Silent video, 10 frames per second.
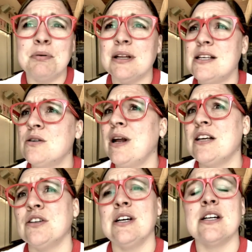please don't
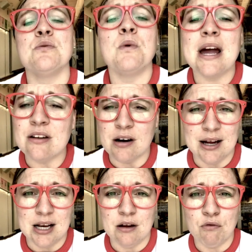ask your kids why they're
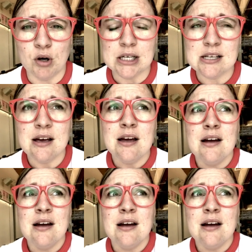not getting 4s,